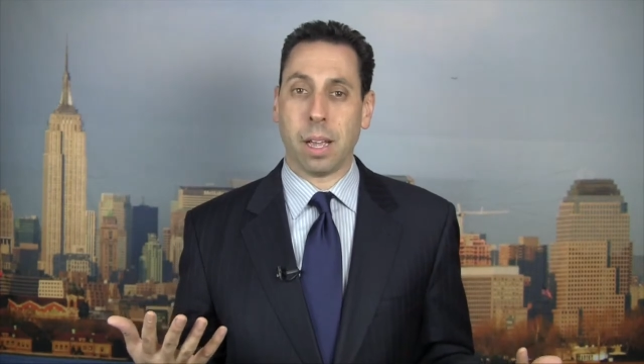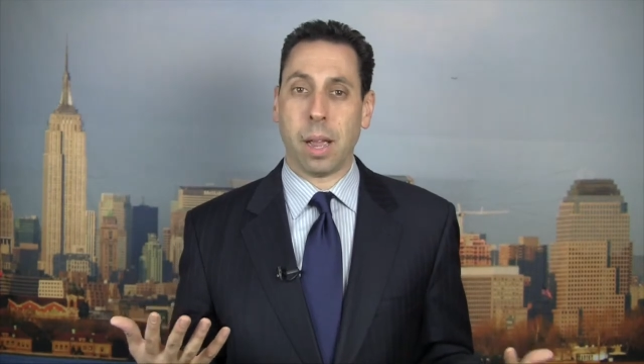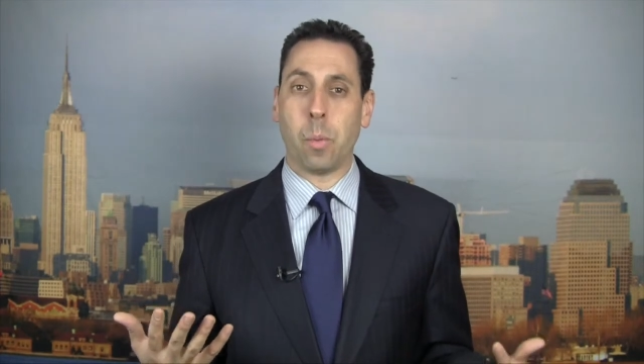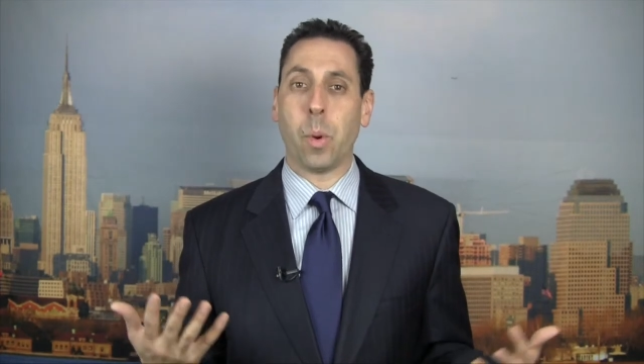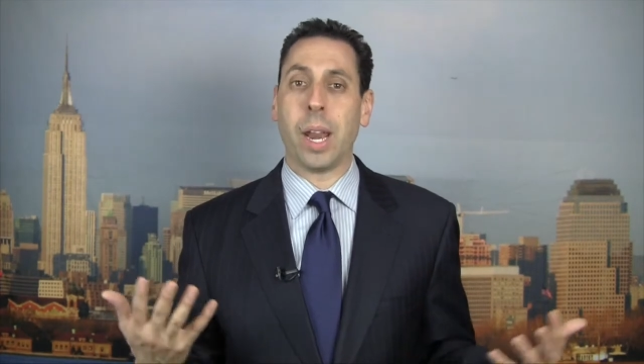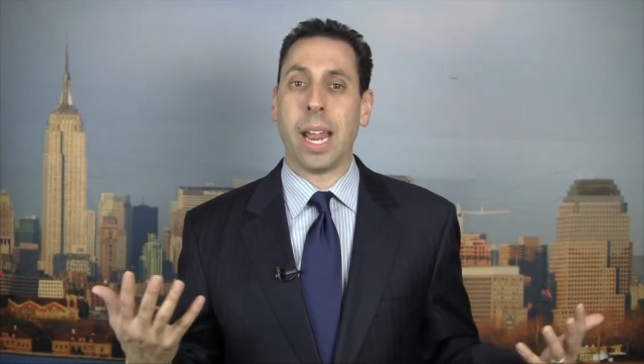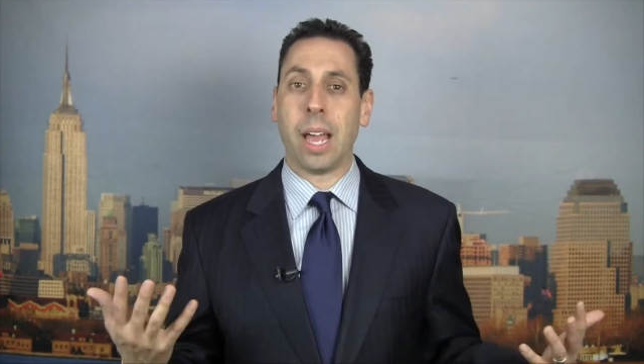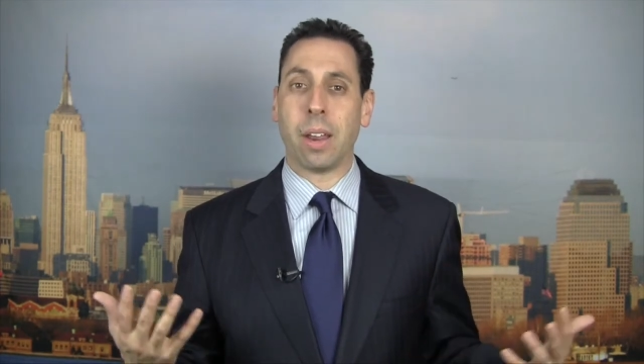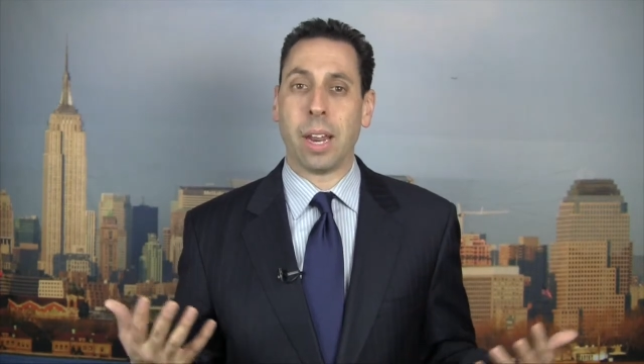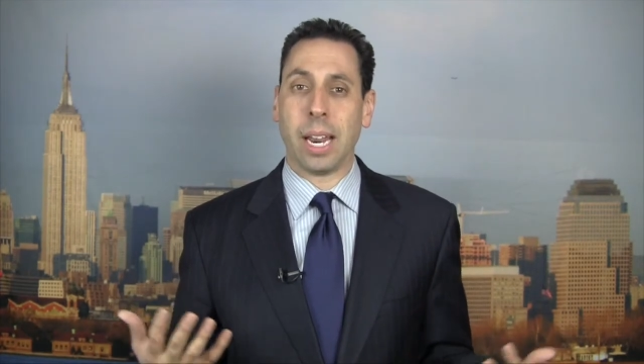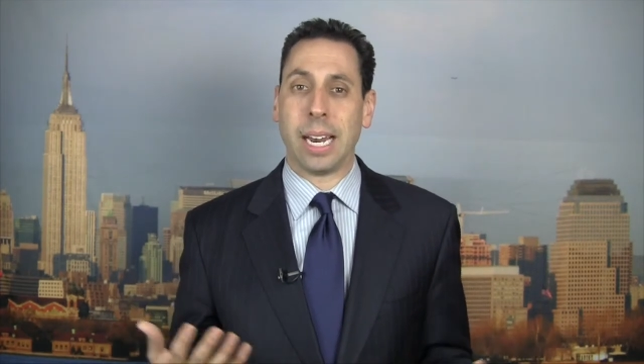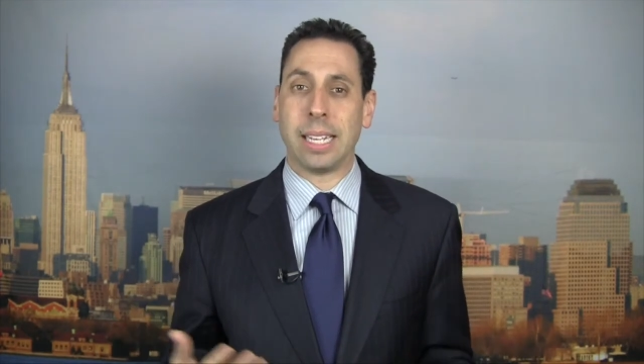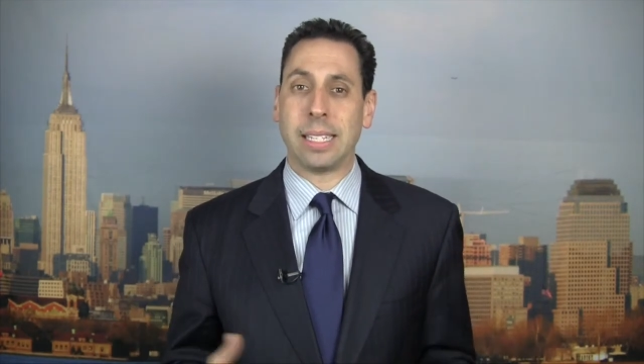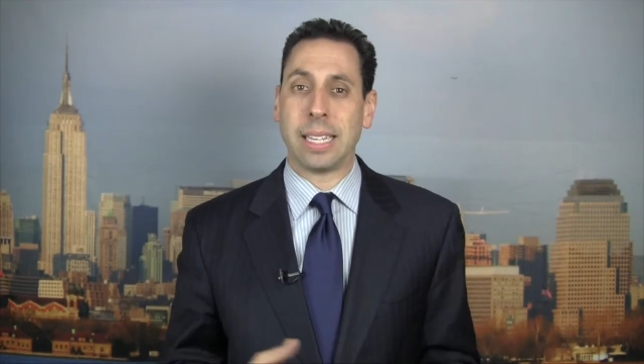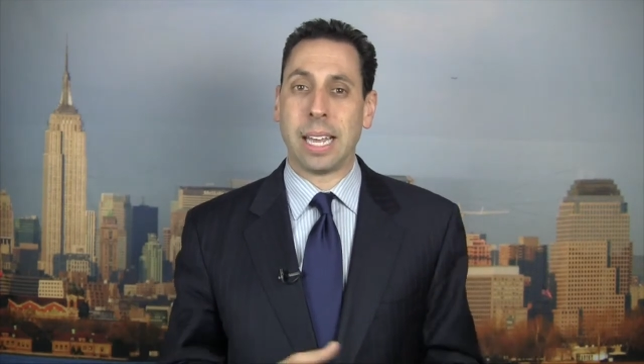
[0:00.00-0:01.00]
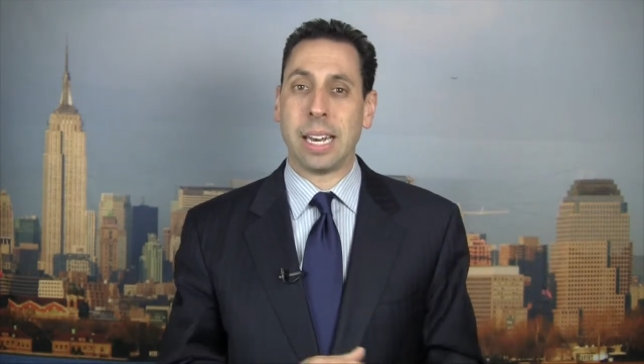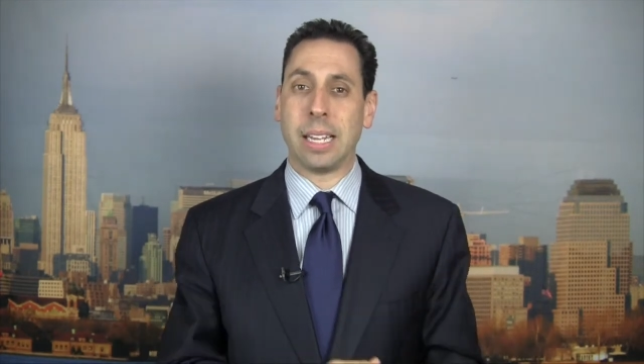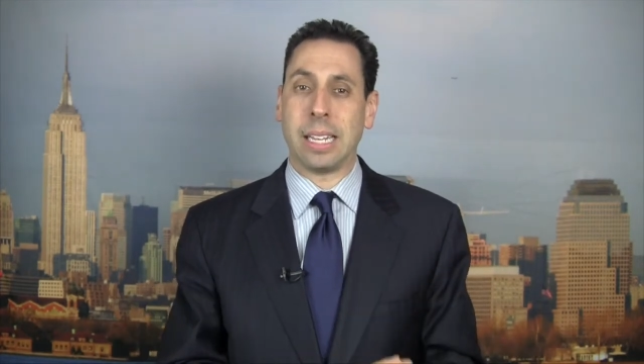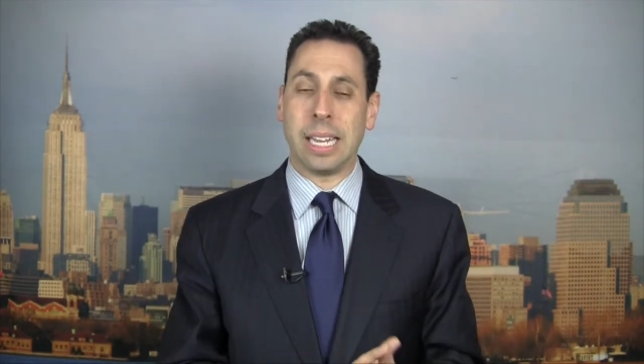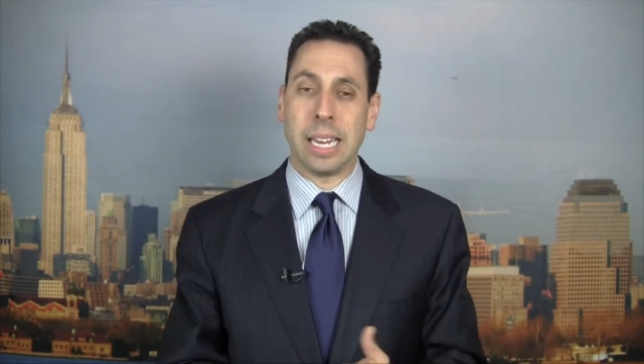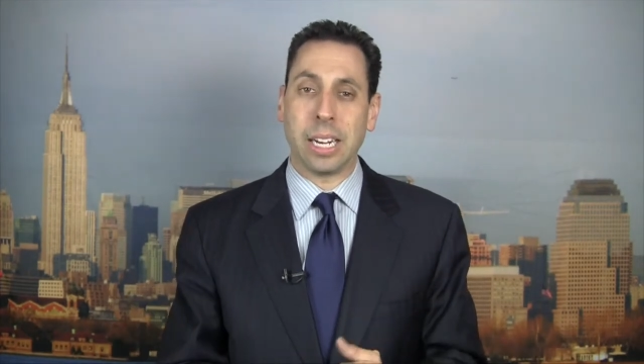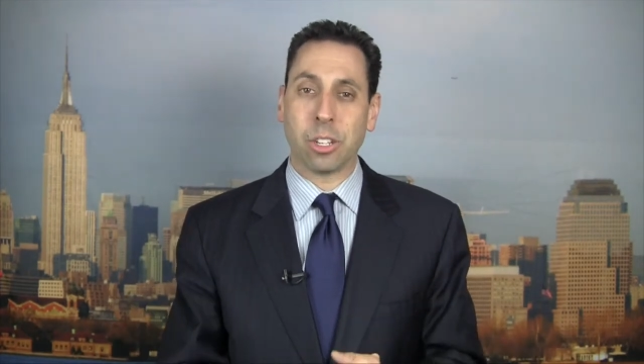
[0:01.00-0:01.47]
I went out and I set a
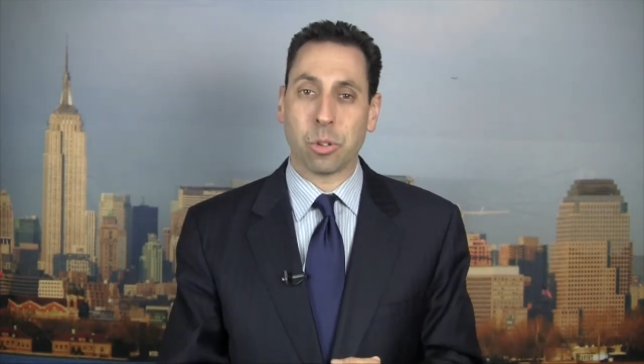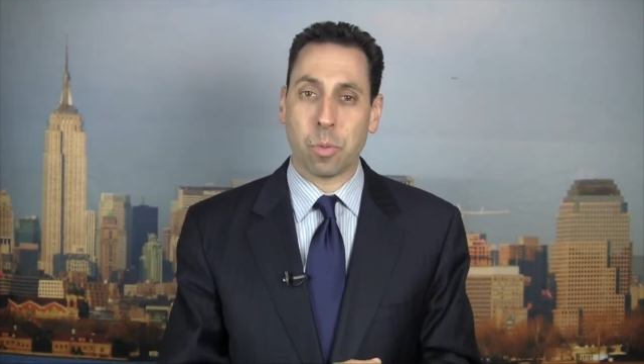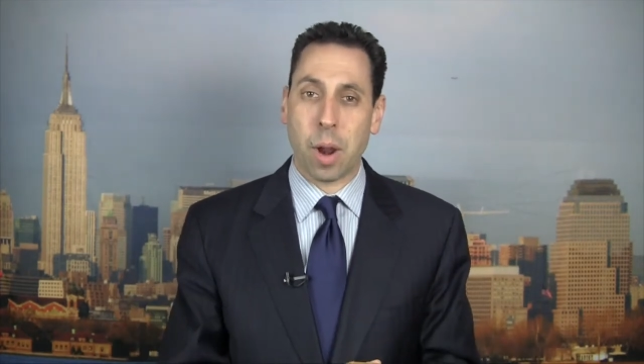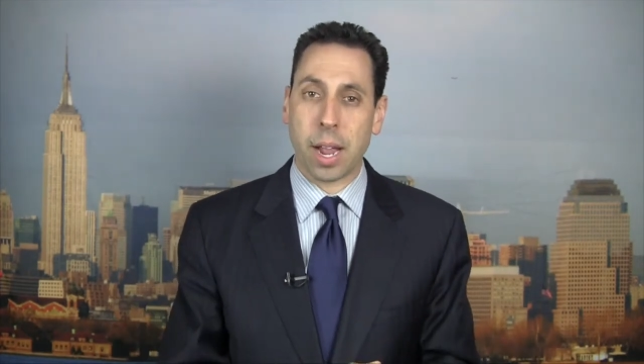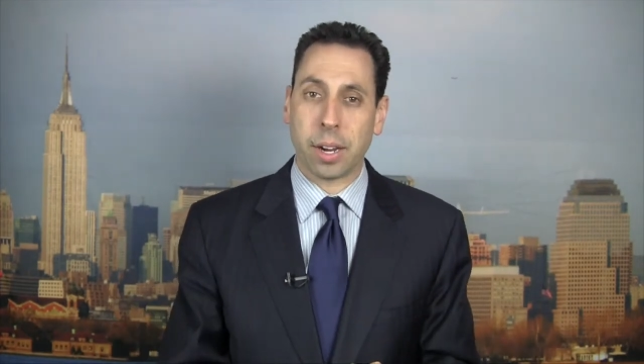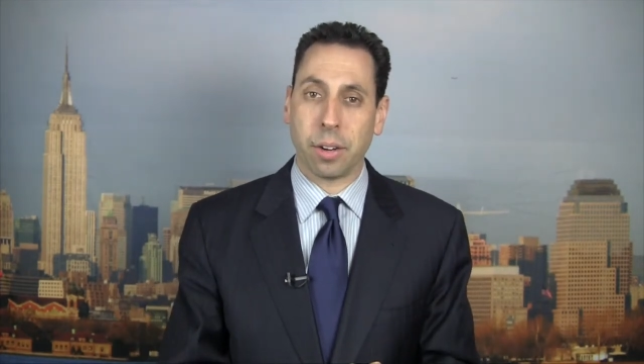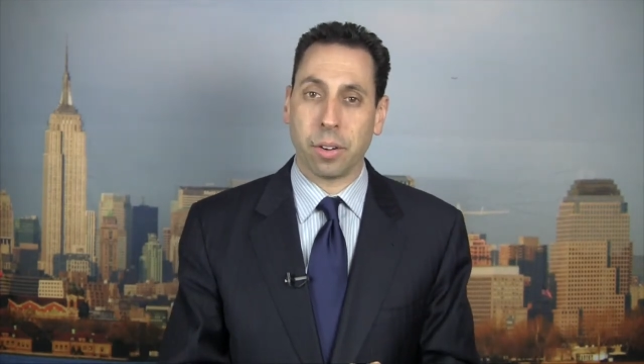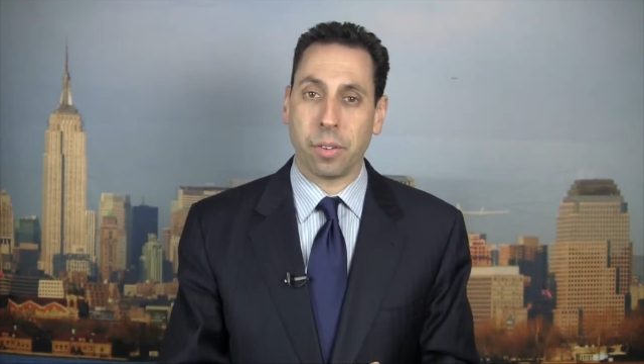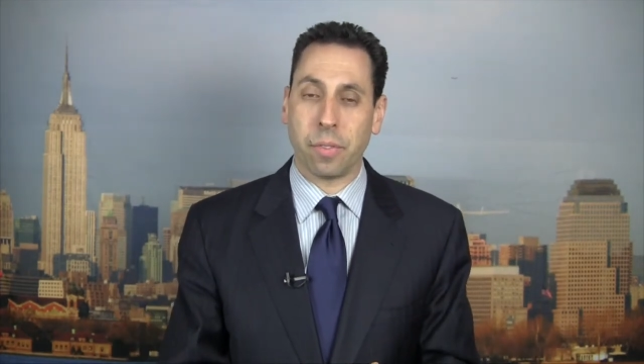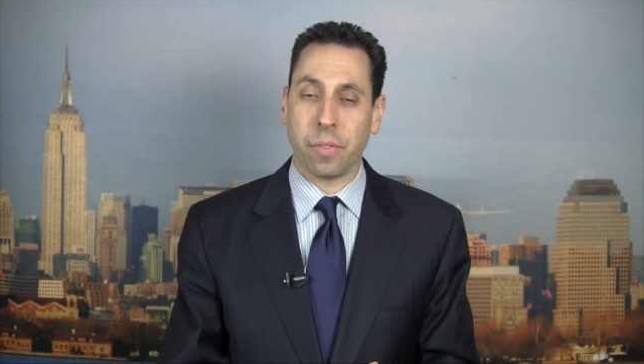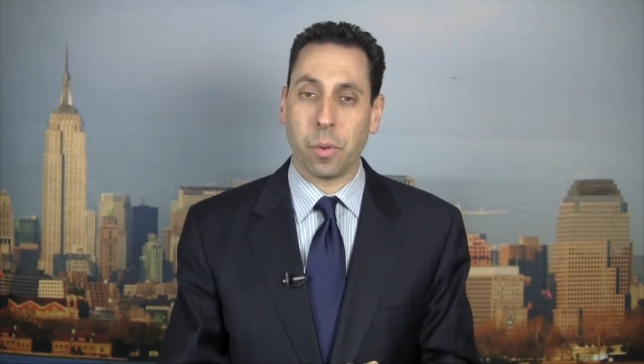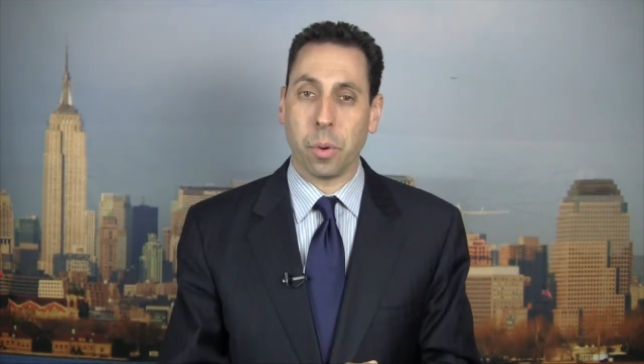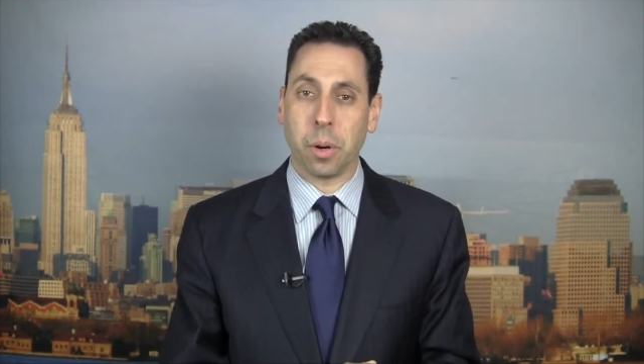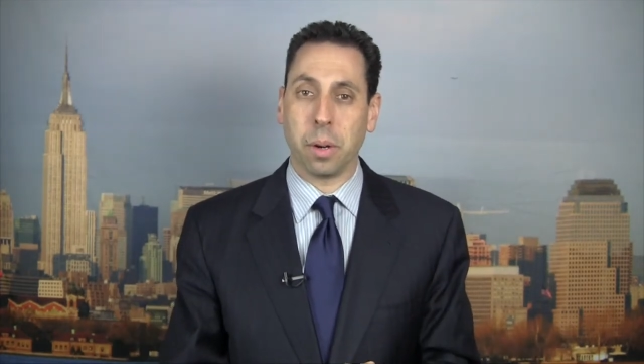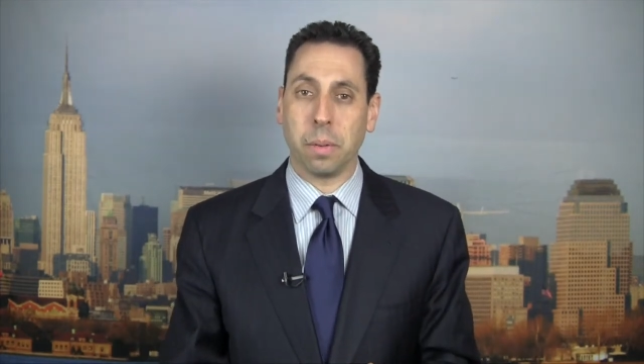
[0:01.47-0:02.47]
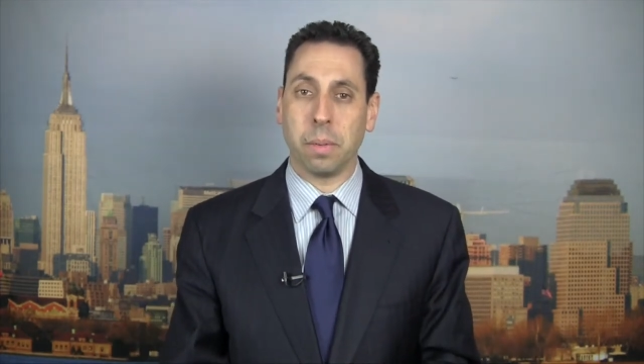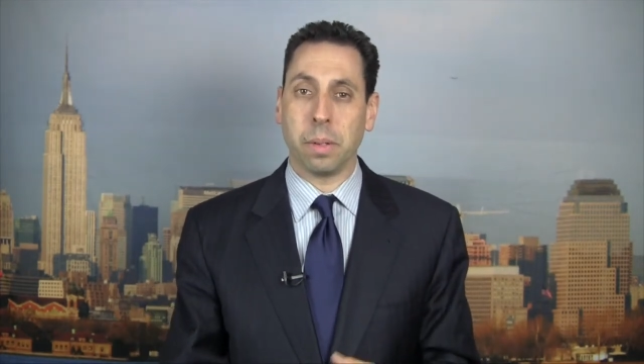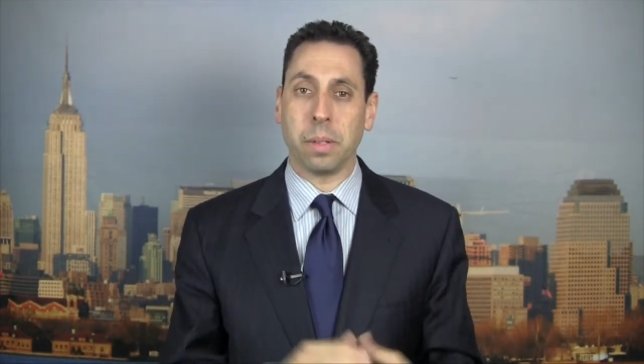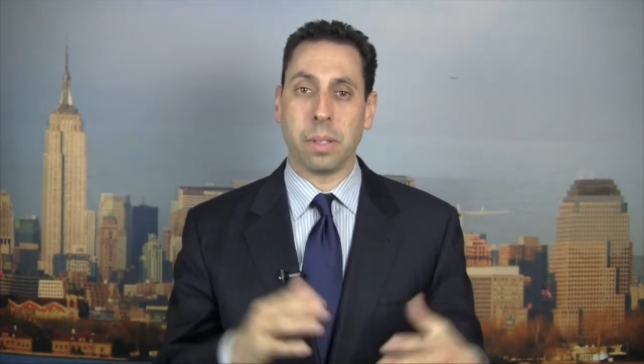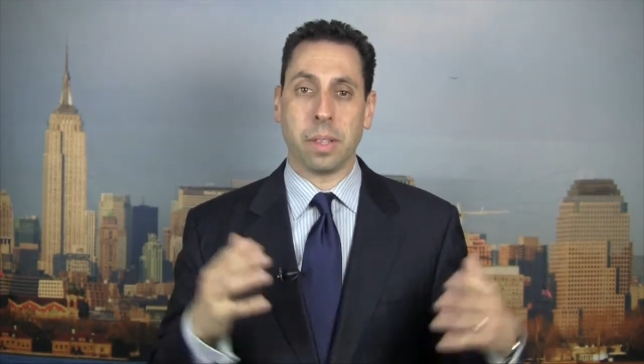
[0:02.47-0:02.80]
Guinness record for